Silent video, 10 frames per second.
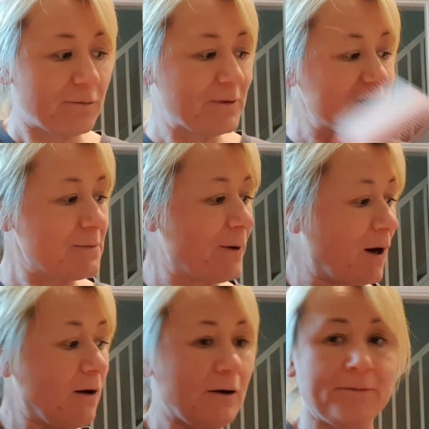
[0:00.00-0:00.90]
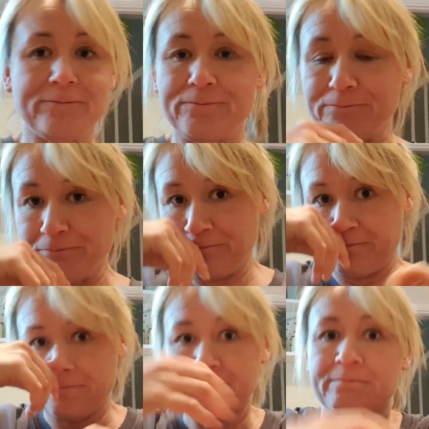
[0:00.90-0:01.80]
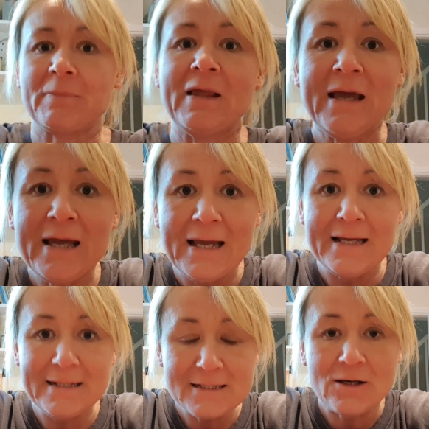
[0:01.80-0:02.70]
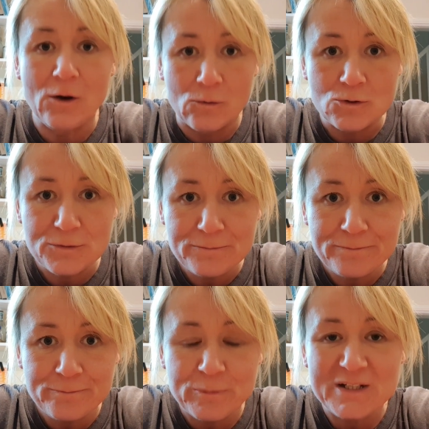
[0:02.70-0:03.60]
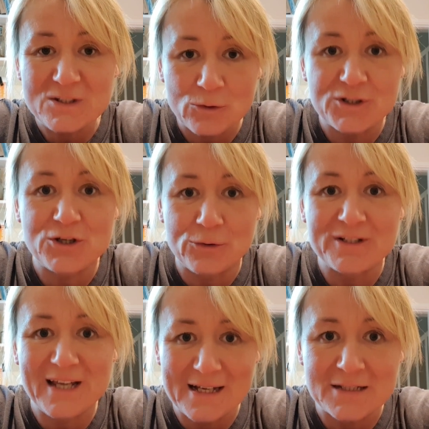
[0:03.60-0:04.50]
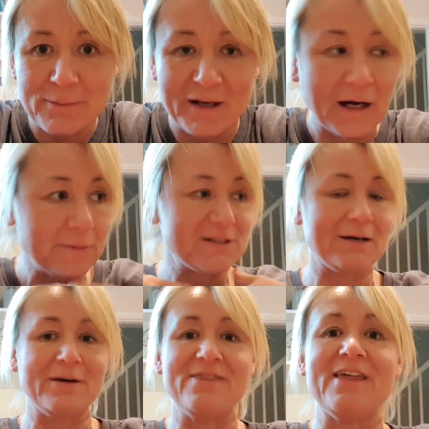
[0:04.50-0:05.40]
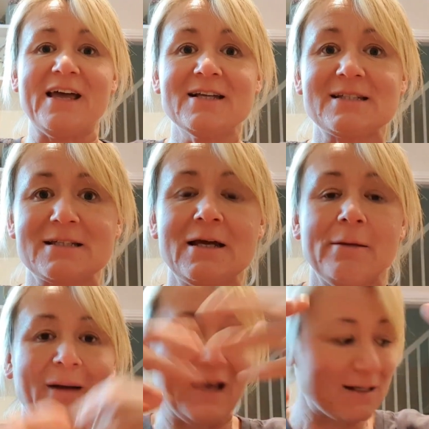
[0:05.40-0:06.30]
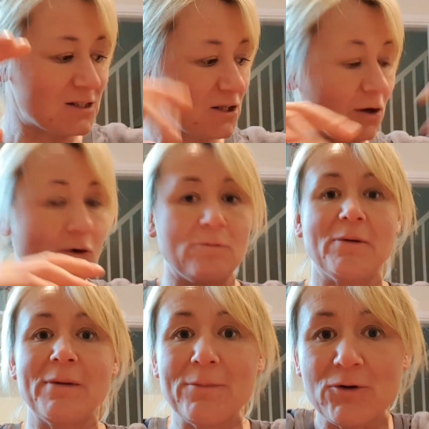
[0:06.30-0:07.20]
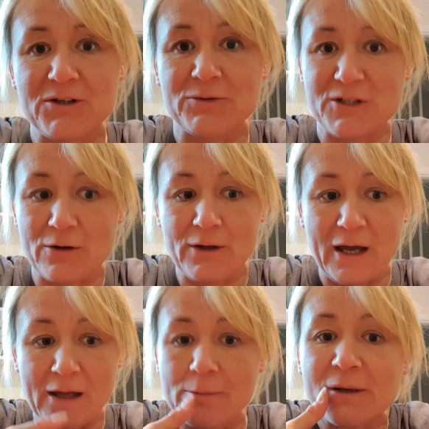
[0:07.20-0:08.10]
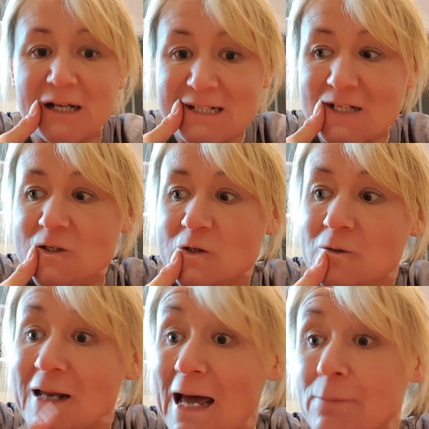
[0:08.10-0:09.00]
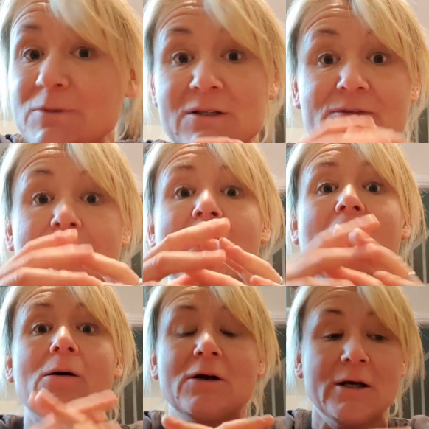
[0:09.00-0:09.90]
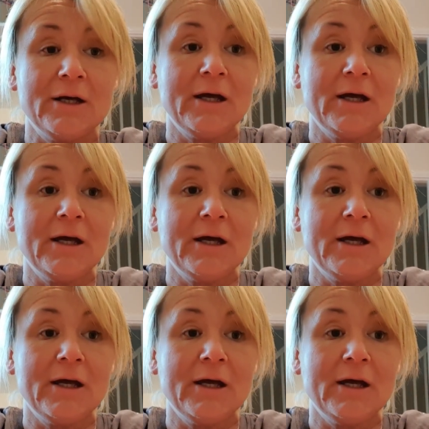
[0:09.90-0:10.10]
Been to the park. It is cold, but it's not as cold as it has been. I was out in this. My hands are cold, but my body was okay. But I did do laps of the park